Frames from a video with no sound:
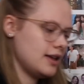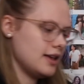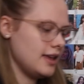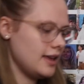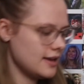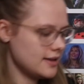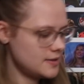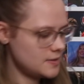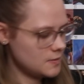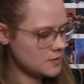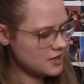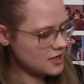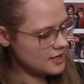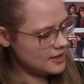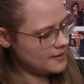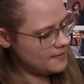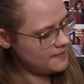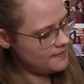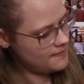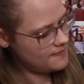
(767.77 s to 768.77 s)
And guess
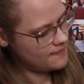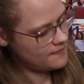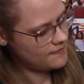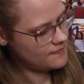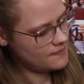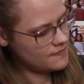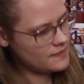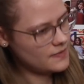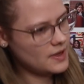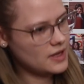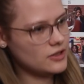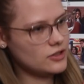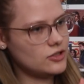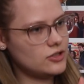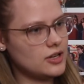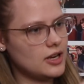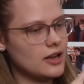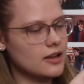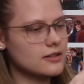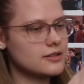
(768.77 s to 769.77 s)
what?
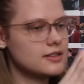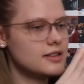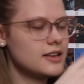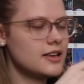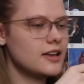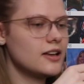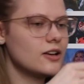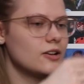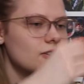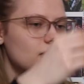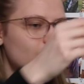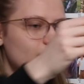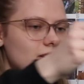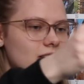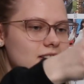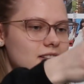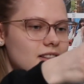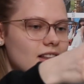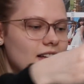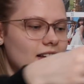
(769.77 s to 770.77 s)
Chelsea can go down
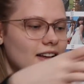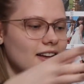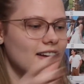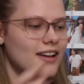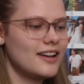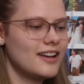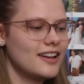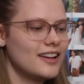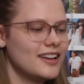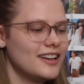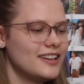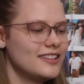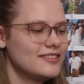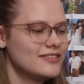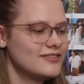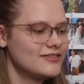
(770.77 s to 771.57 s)
this line.